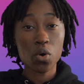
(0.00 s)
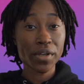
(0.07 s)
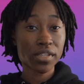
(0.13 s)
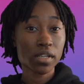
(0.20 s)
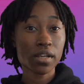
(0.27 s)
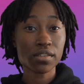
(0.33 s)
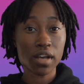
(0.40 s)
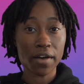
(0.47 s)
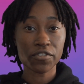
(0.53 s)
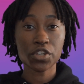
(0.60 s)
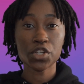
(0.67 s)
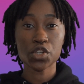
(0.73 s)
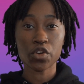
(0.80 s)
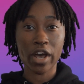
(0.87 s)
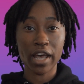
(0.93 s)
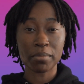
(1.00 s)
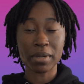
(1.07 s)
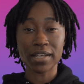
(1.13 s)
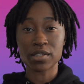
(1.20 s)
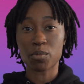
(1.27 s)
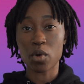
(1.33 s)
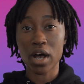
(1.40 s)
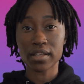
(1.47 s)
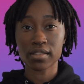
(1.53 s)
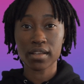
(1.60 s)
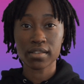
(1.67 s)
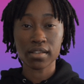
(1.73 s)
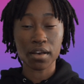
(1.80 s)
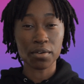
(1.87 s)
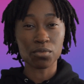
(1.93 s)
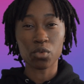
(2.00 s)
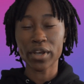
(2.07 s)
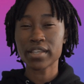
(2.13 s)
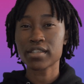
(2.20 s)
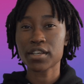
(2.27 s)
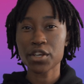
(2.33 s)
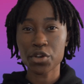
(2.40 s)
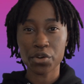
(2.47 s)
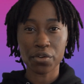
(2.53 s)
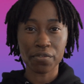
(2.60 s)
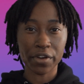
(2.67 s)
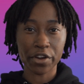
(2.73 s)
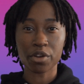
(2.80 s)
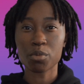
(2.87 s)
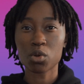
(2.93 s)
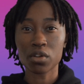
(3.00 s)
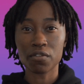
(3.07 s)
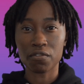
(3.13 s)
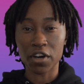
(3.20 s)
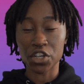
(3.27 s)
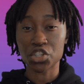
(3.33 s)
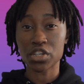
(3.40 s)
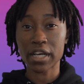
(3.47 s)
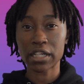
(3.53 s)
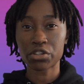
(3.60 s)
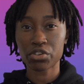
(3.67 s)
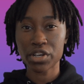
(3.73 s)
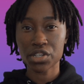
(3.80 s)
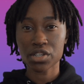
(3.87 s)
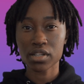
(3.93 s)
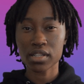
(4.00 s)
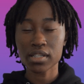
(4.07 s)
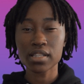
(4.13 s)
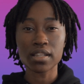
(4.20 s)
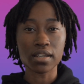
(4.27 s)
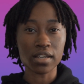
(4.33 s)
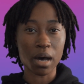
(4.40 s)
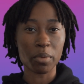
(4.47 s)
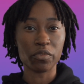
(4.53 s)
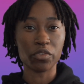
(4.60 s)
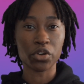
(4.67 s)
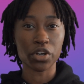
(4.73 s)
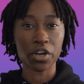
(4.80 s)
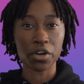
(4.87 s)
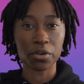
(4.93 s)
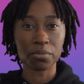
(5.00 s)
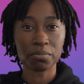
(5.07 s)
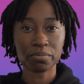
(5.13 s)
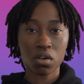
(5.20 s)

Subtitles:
Hoisting is often described as the process of raising your variable and function declarations to the top of your code.